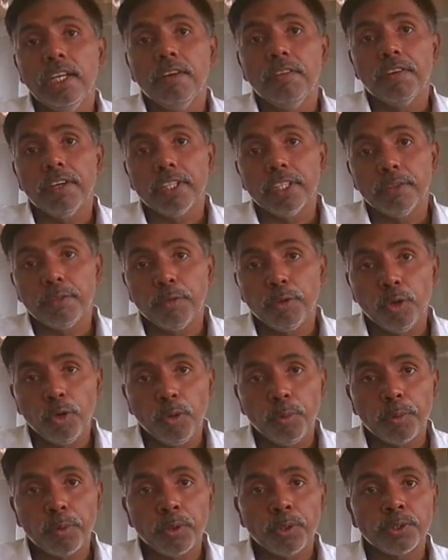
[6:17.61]
for the
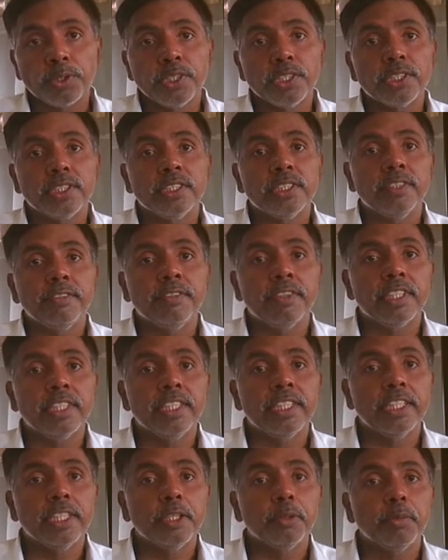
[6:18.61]
flow process for
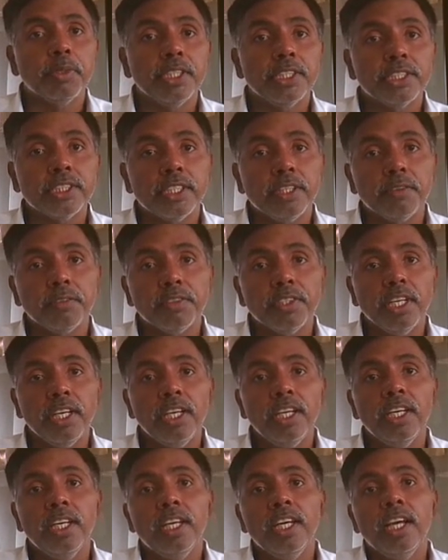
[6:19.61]
determination of
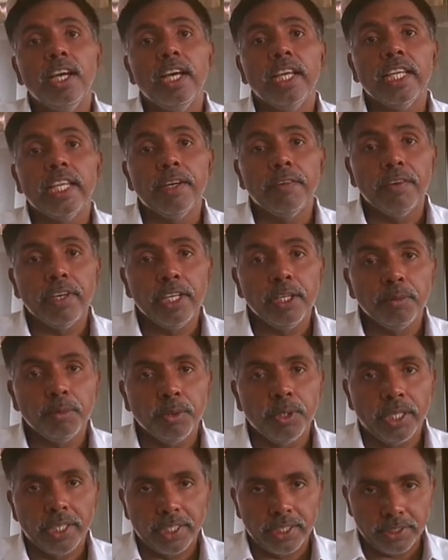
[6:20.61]
the
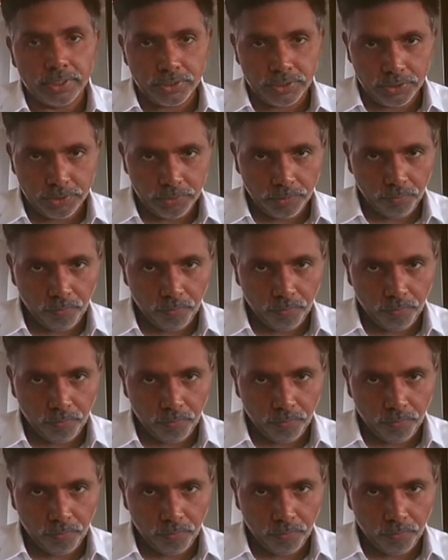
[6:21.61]
available energy.